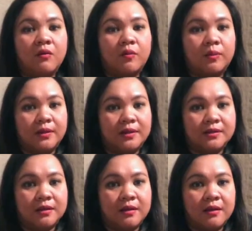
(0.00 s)

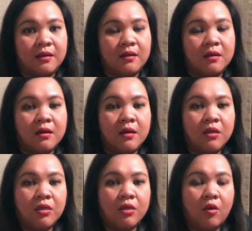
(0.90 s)
replacing
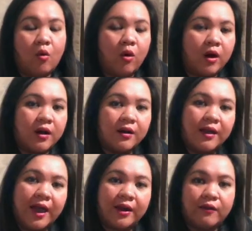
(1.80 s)
or
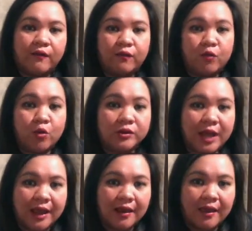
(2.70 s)
kind of
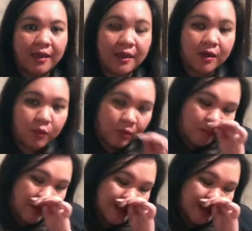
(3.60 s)
rotating in with my